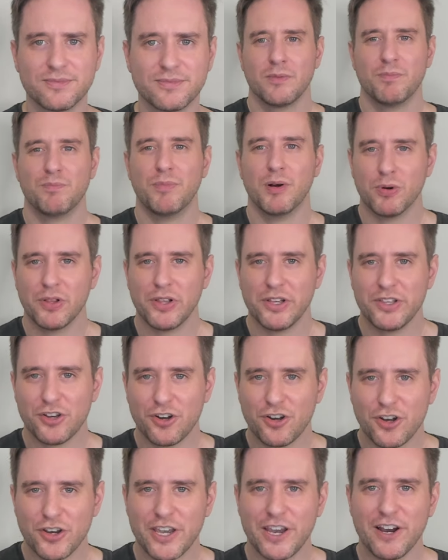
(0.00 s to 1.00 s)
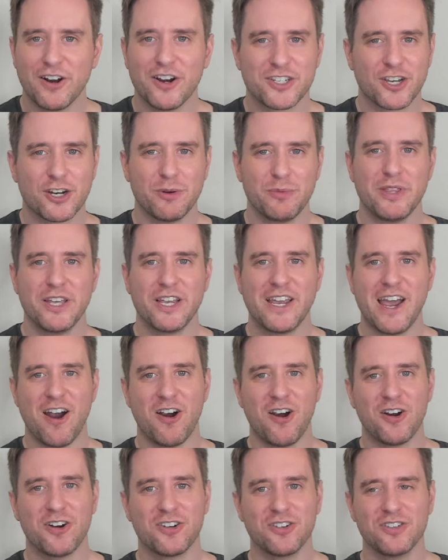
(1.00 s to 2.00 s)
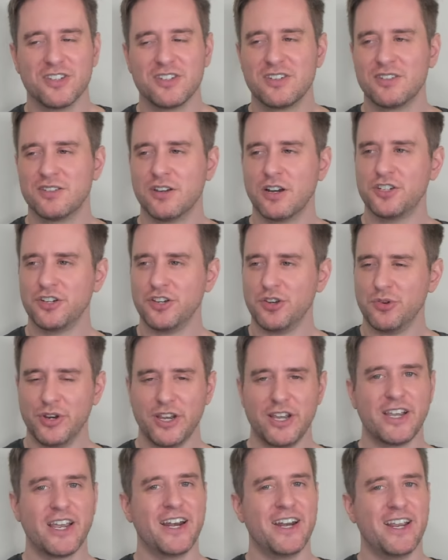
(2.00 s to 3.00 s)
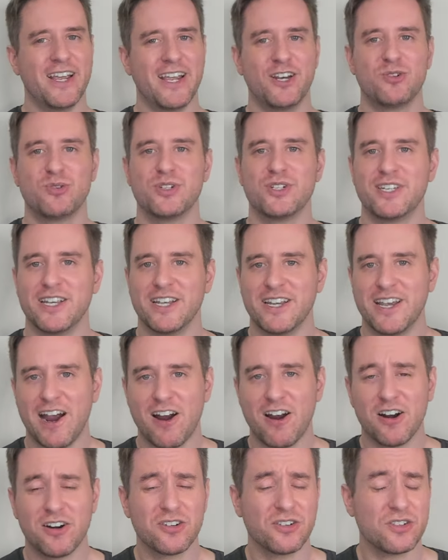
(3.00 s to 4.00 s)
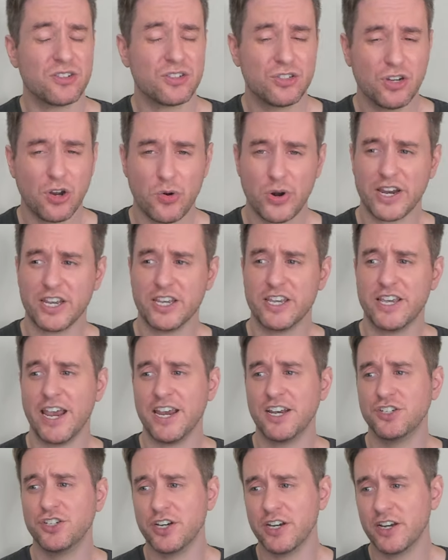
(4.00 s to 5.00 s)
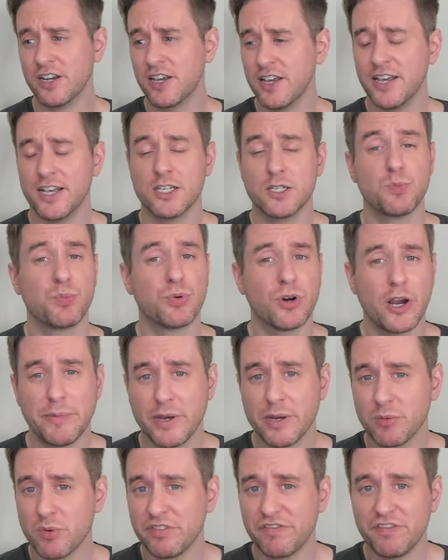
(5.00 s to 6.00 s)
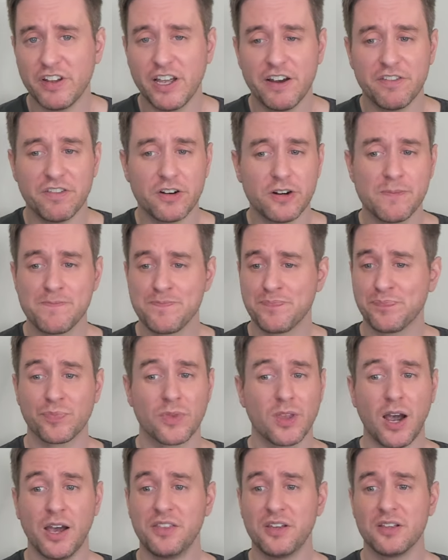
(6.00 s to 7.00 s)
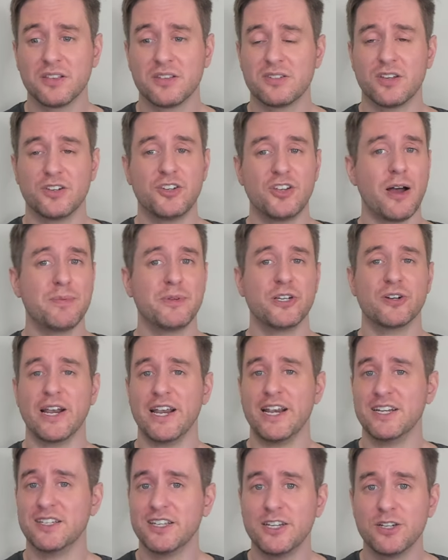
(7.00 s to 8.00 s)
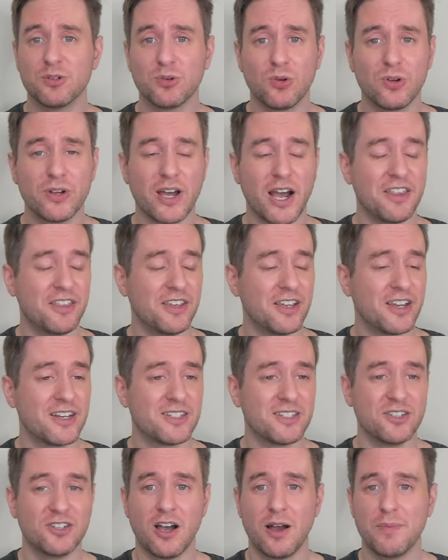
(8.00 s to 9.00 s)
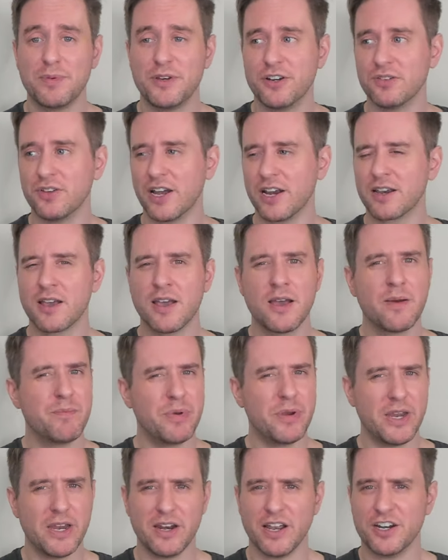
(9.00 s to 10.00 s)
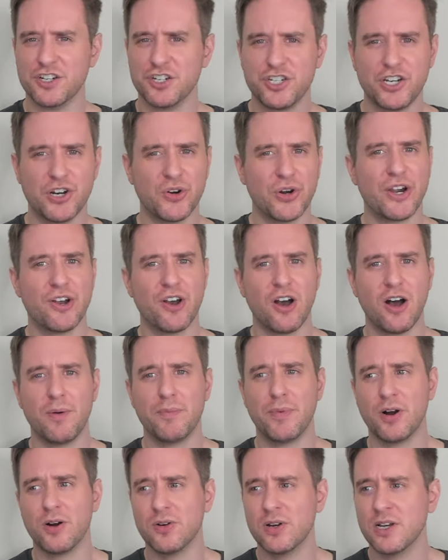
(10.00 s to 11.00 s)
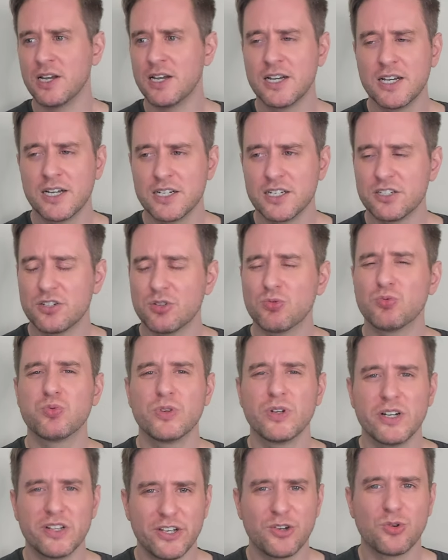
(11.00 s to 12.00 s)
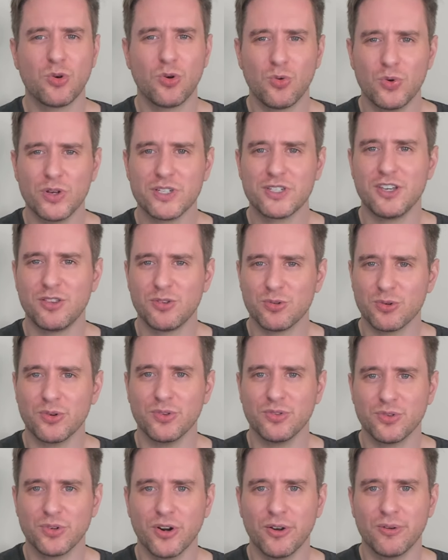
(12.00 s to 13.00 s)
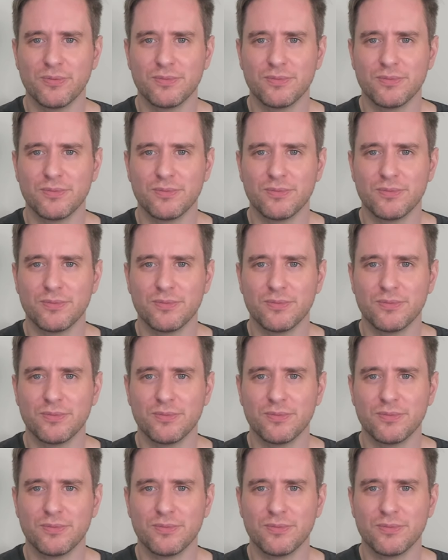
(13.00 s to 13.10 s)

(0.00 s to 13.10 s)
But really, the hook here is going to be the character. This is such a unique and interesting character. It's so engaging. It's brimming with flavor. I think this is a top tier 18-year-old. I think it's a top tier like peat and sherry combo. Just a really cool whiskey through and through.